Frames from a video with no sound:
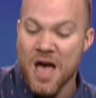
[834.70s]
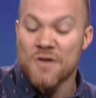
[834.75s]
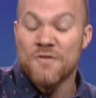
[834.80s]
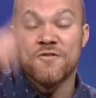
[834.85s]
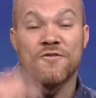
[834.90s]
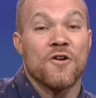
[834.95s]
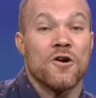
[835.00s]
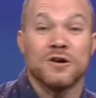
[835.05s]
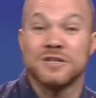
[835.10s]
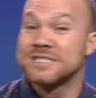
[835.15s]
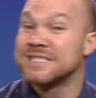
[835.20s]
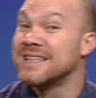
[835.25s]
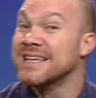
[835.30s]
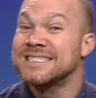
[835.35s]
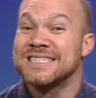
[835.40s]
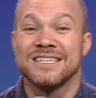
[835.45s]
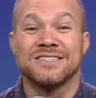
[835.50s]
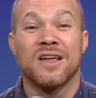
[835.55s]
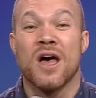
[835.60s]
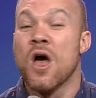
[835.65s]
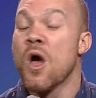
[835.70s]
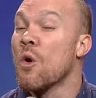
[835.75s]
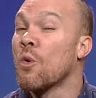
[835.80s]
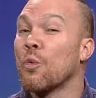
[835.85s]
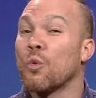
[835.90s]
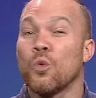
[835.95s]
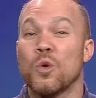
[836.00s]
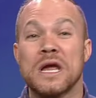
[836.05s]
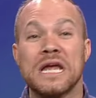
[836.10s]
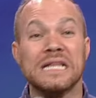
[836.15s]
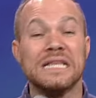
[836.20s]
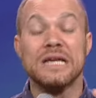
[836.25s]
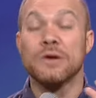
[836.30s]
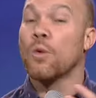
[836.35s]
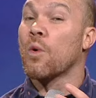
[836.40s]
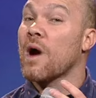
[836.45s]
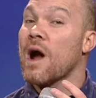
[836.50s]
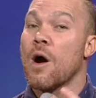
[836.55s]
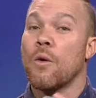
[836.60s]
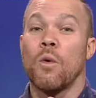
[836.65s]
first. This is really
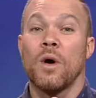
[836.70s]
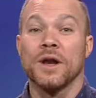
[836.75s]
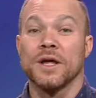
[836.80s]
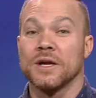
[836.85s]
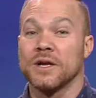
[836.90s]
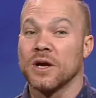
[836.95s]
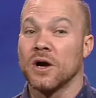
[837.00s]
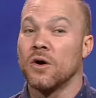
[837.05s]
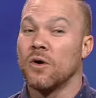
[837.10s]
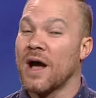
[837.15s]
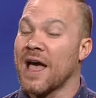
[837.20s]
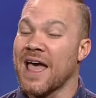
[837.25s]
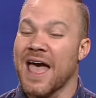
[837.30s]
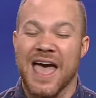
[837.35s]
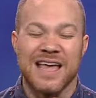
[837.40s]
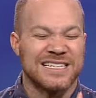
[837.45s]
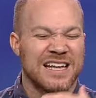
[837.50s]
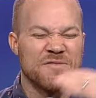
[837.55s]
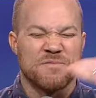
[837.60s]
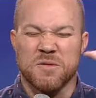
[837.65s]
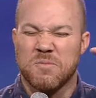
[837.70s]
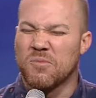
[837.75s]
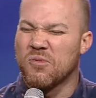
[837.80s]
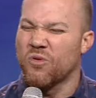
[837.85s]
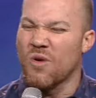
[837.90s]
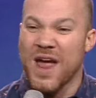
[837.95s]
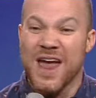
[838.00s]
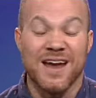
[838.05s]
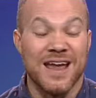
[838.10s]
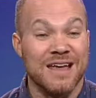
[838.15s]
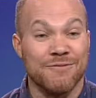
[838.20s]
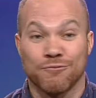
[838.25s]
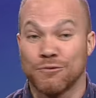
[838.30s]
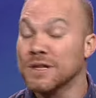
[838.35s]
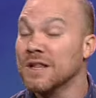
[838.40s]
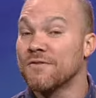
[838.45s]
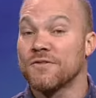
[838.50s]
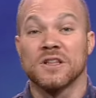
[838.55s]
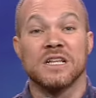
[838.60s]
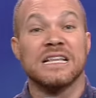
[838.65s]
where I want to go. As I've been praying
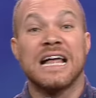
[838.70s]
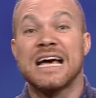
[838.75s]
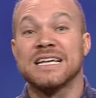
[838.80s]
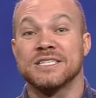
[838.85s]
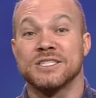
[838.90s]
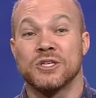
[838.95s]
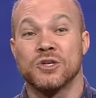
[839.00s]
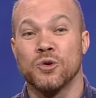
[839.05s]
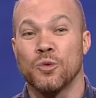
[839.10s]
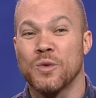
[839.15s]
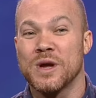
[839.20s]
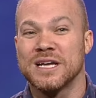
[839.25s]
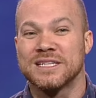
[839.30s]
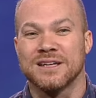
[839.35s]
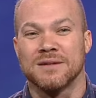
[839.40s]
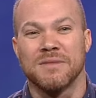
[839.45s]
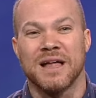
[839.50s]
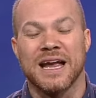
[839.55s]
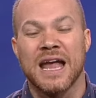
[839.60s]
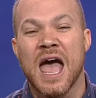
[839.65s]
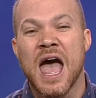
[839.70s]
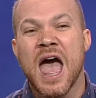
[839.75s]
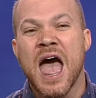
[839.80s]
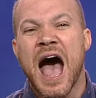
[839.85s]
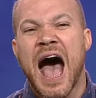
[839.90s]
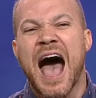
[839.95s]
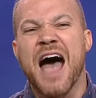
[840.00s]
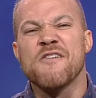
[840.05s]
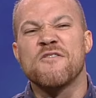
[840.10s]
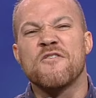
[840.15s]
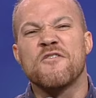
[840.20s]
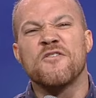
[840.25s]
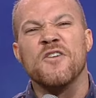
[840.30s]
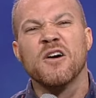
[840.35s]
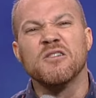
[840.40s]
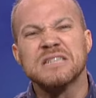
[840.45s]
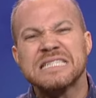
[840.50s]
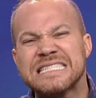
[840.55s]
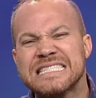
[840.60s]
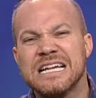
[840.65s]
really for the last 2 weeks, I'm like, I
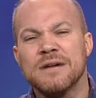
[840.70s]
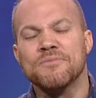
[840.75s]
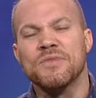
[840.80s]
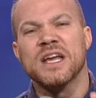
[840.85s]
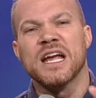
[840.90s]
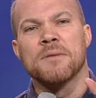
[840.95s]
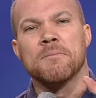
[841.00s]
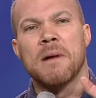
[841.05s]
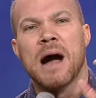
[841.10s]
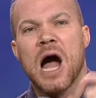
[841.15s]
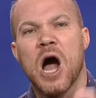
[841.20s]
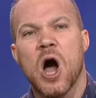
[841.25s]
felt something in my